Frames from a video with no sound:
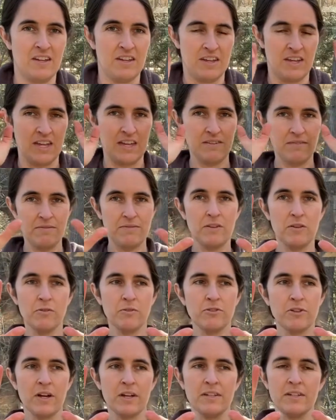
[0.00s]
If you
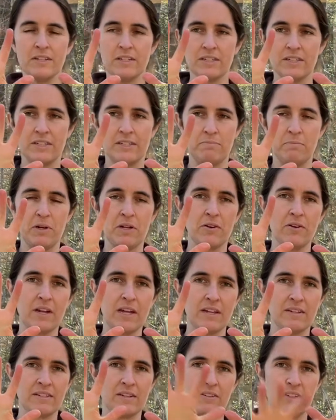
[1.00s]
tried to just put your
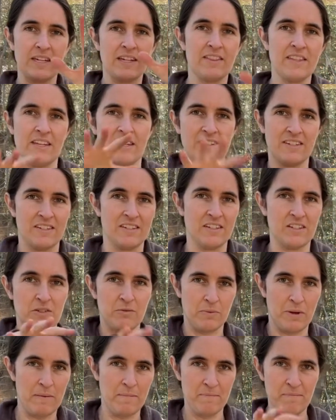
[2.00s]
hands out like this and
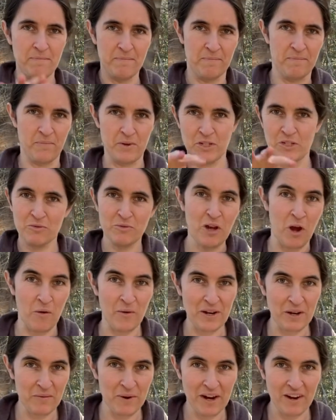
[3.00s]
swim, would you go
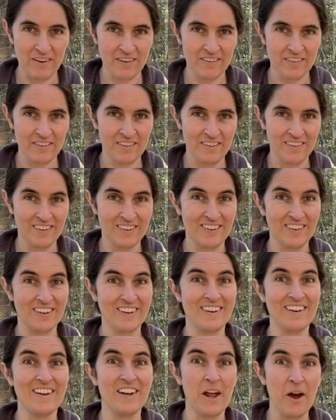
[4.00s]
anywhere?
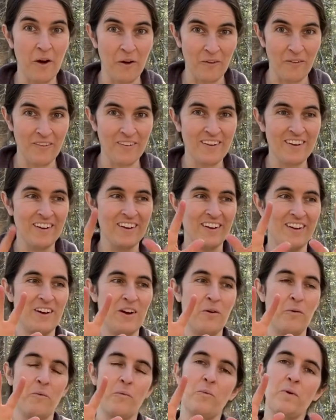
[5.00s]
No.
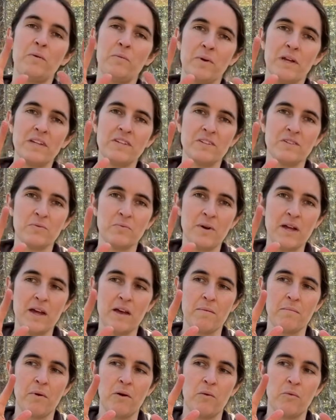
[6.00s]
When we
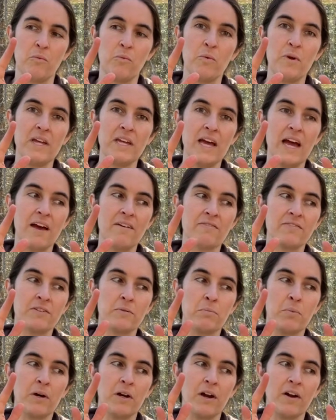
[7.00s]
swim, we have to
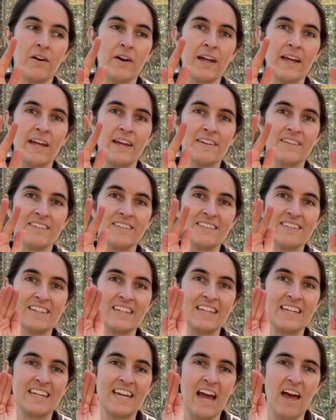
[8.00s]
put our hands
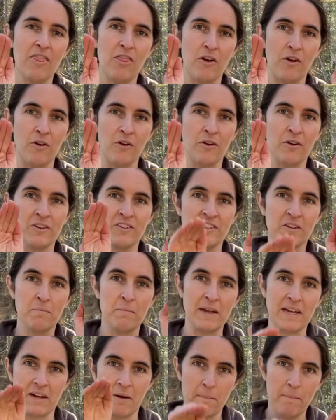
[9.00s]
together to
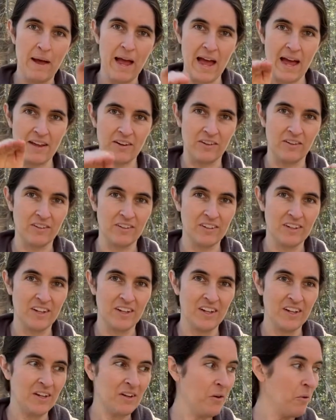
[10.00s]
make a paddle.
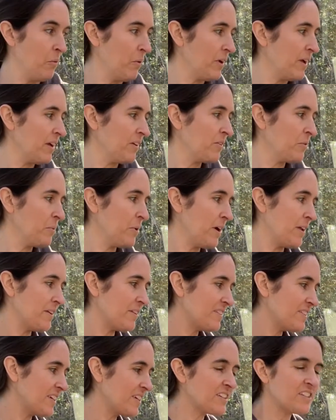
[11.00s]
Well, guess
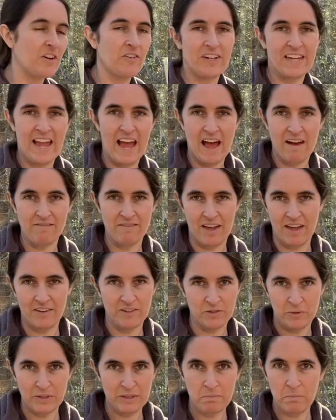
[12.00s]
what? Ducks already have that,
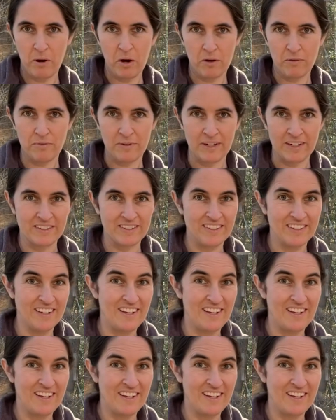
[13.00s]
so it's perfect.